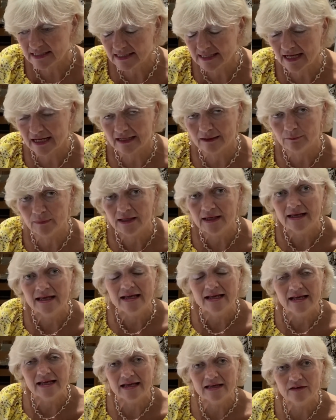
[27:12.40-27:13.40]
time.
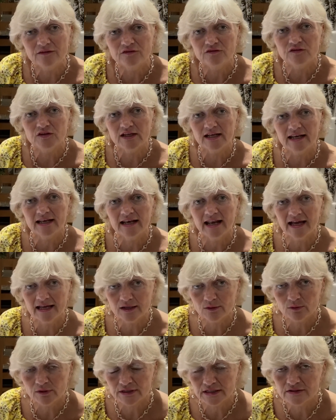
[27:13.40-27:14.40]
If you
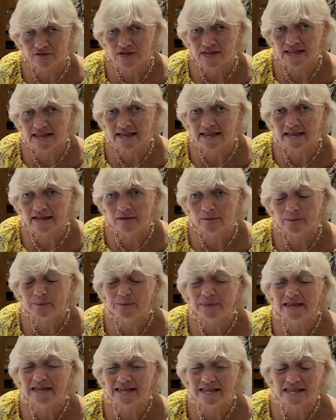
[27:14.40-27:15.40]
like what you've seen,
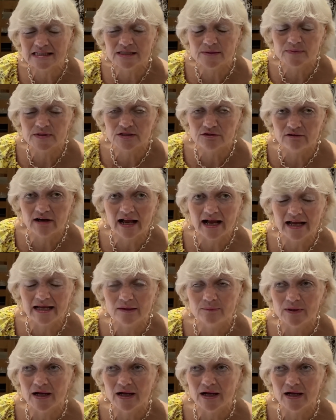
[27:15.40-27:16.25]
please subscribe.